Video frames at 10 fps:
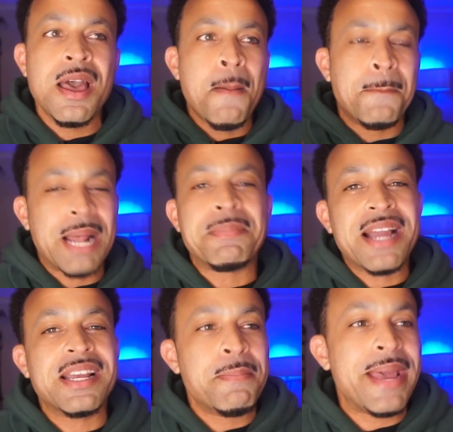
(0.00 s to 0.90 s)
but I'm not
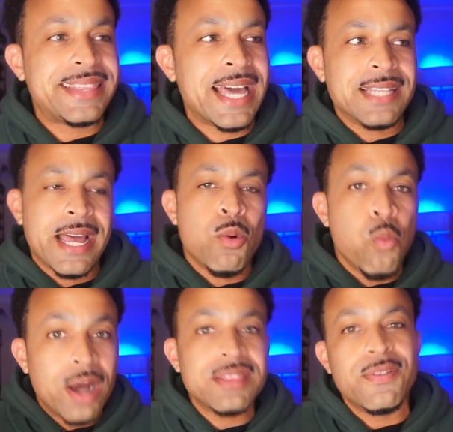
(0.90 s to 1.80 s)
going to make that like
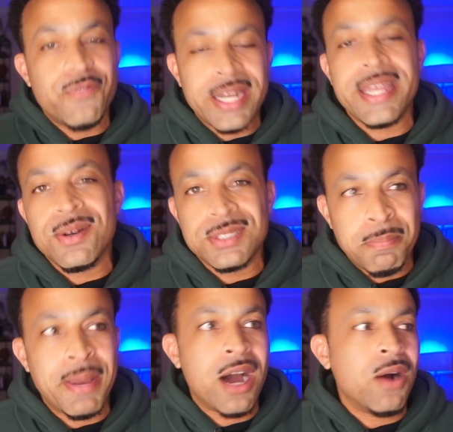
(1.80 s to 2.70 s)
what the video is
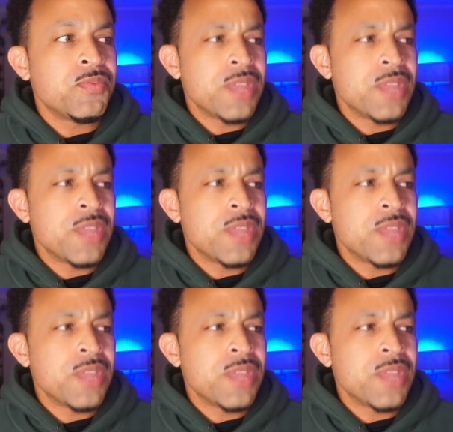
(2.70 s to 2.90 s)
about.